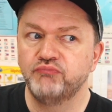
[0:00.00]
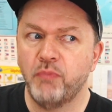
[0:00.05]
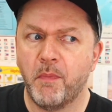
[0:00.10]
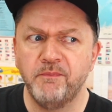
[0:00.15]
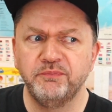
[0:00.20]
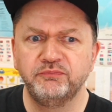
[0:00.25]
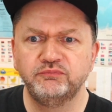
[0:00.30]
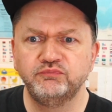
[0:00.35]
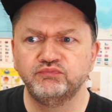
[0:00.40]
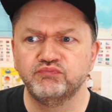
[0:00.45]

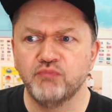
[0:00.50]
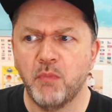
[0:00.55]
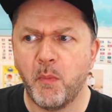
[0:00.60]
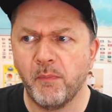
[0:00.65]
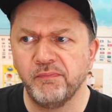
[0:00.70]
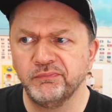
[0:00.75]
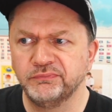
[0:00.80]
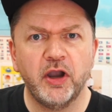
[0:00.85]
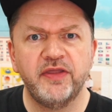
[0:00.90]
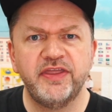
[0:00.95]

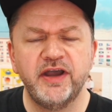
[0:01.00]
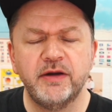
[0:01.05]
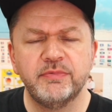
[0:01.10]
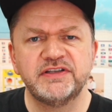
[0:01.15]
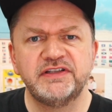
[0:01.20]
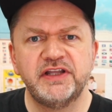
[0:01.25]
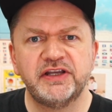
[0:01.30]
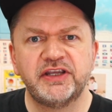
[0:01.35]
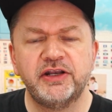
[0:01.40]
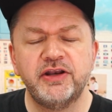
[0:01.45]
That
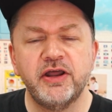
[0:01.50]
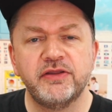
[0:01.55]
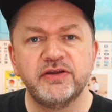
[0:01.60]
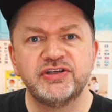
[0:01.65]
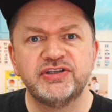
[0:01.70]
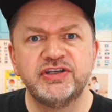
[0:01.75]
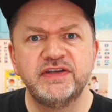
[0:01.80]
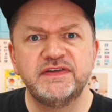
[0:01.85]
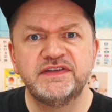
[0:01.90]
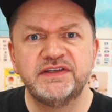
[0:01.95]
was like another
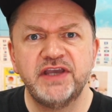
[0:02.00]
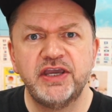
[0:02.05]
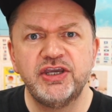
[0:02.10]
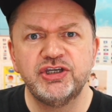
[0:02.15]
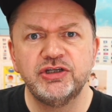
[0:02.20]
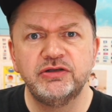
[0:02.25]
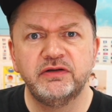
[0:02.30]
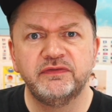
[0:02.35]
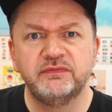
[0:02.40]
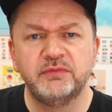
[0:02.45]

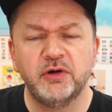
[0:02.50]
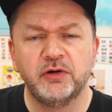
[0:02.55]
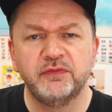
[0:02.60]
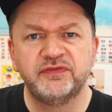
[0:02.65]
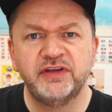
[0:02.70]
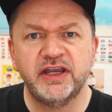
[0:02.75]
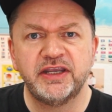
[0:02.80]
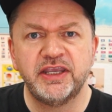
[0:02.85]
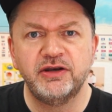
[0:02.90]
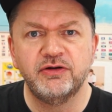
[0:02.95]
sensation of
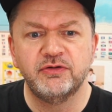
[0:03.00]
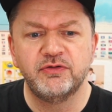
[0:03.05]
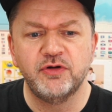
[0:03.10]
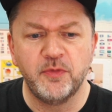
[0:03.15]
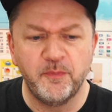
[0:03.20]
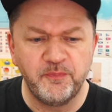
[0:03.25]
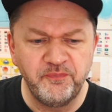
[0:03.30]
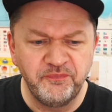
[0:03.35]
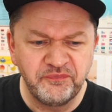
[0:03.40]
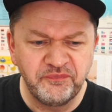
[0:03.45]
takenoko.